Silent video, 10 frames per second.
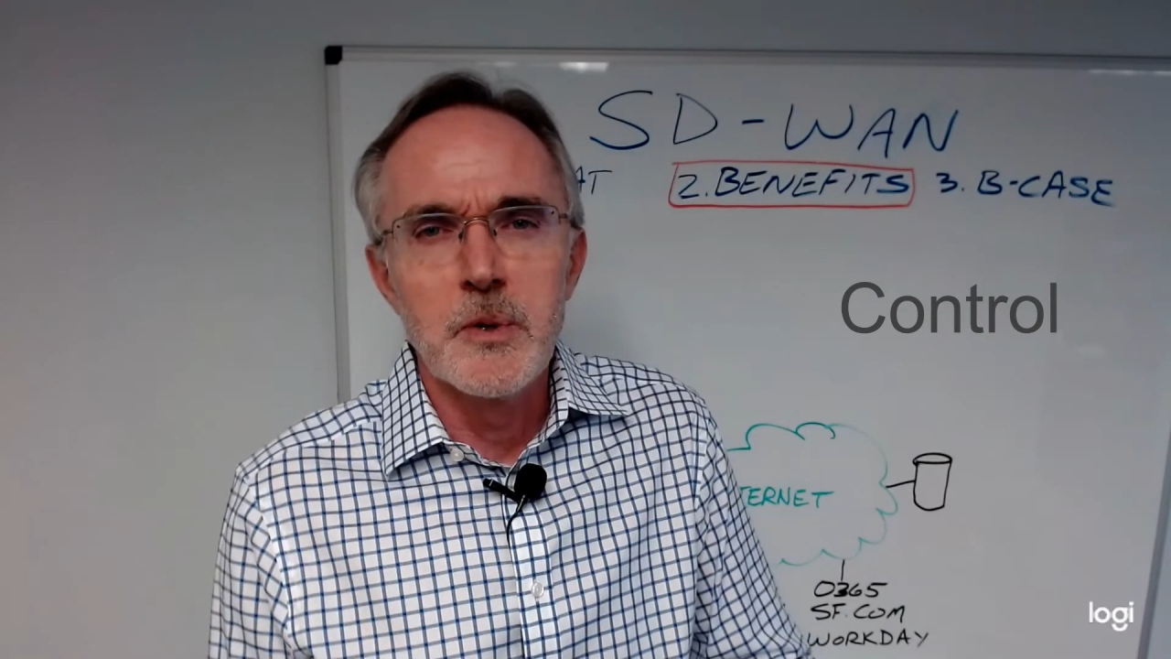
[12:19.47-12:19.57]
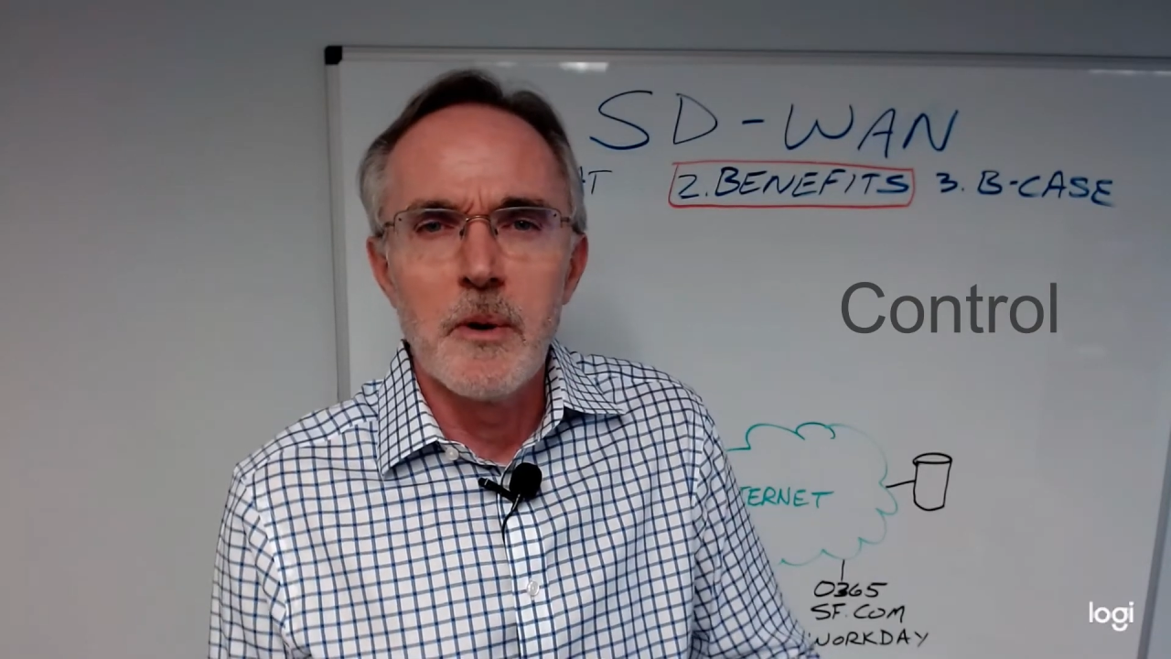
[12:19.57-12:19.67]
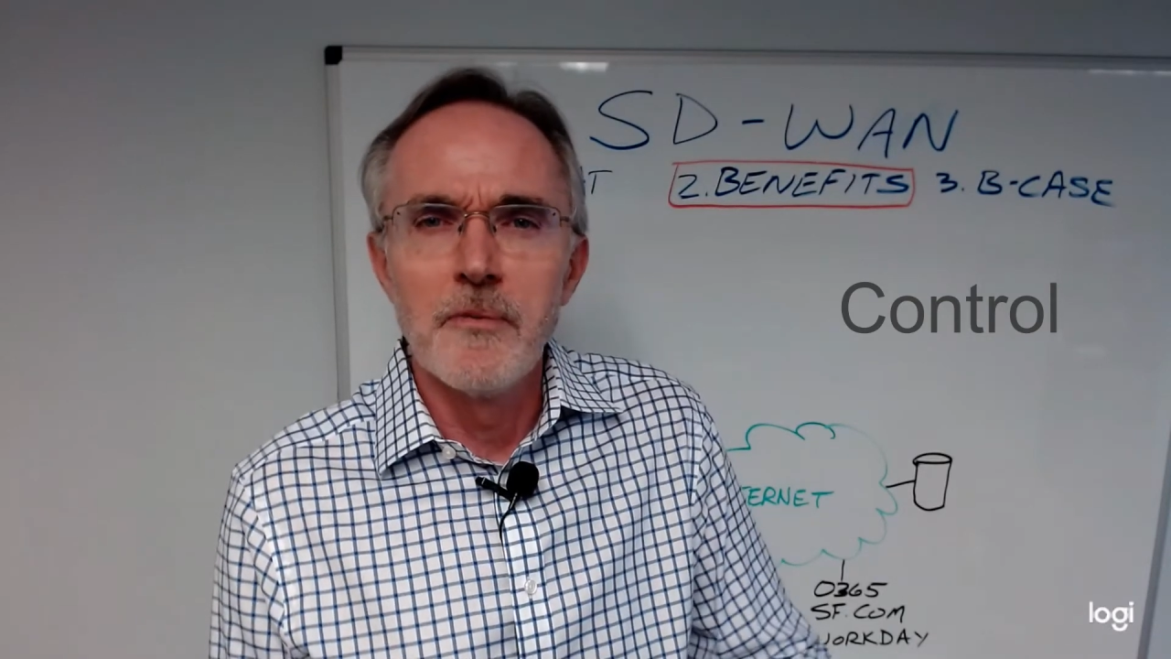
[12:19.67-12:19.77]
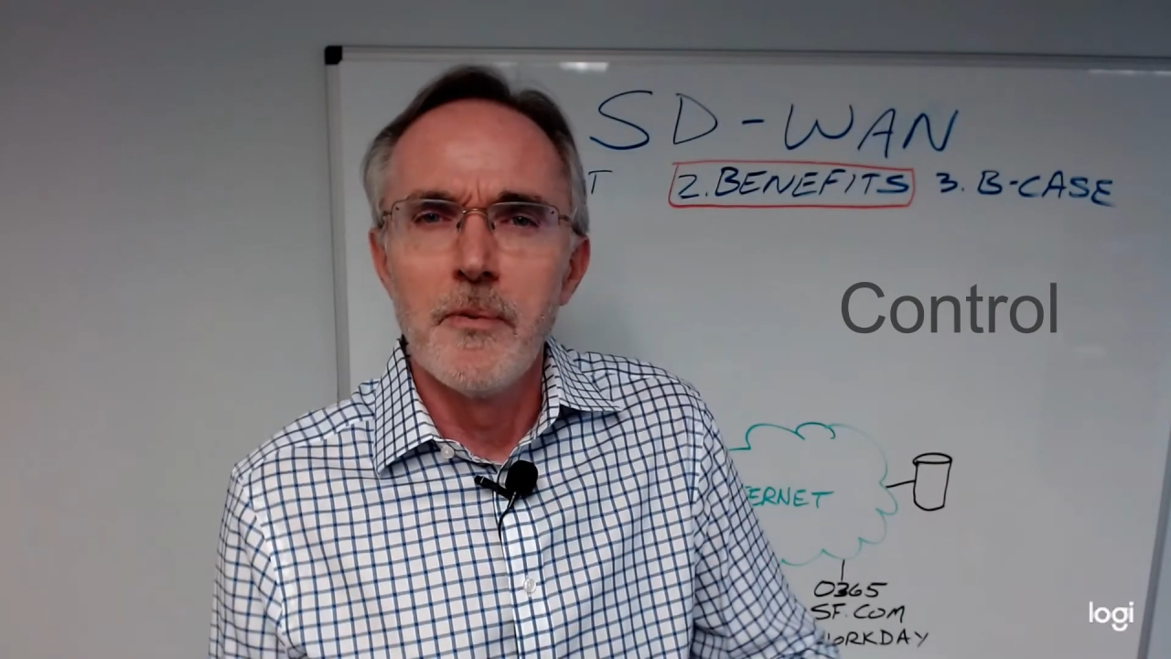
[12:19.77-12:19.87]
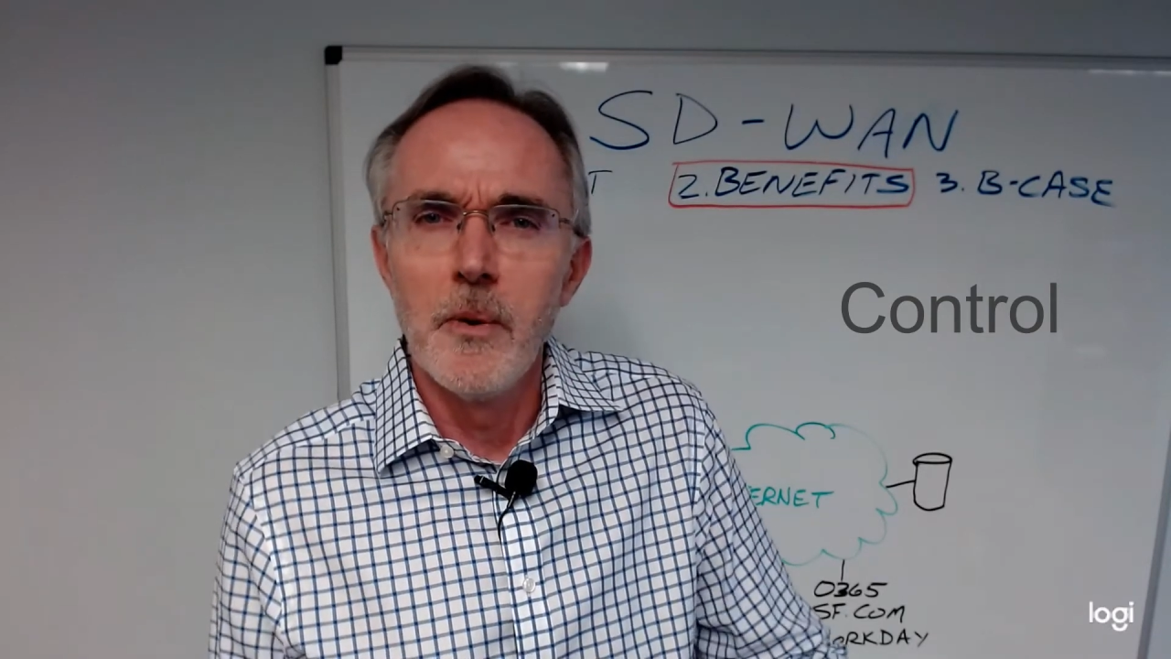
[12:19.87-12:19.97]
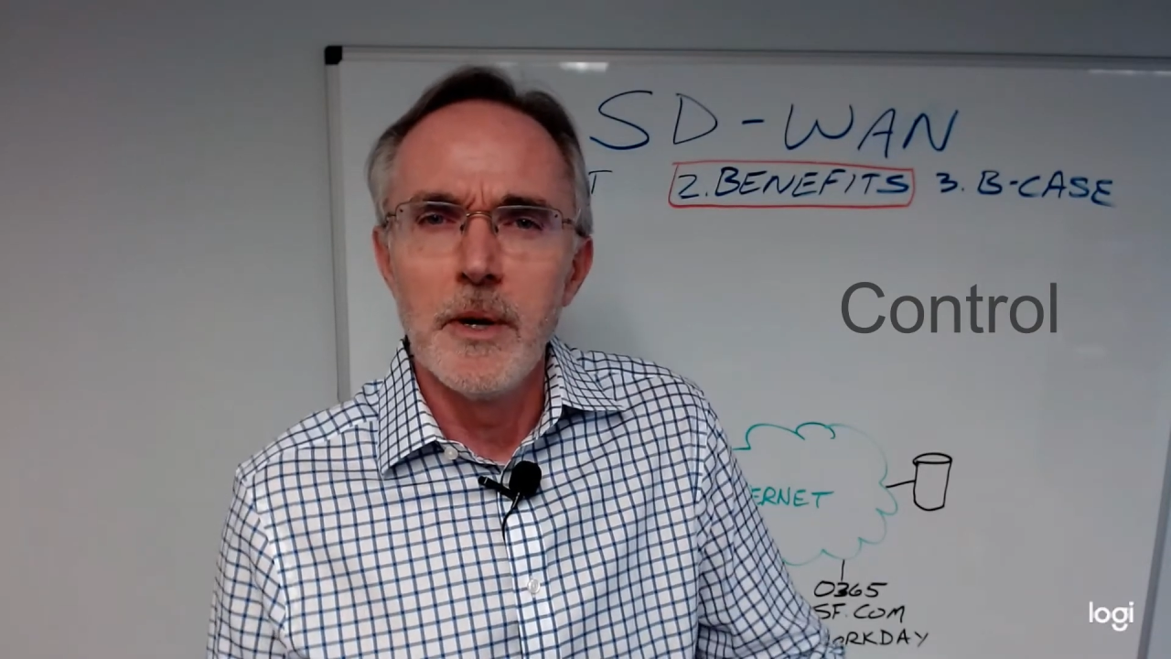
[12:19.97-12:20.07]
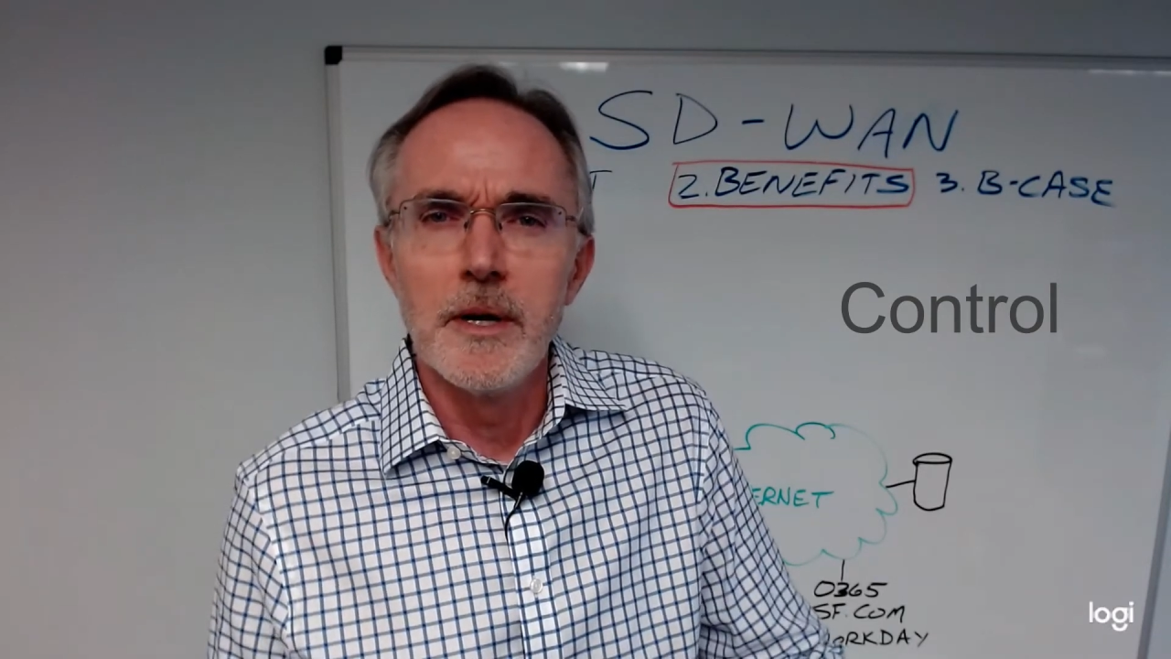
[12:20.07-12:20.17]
avoid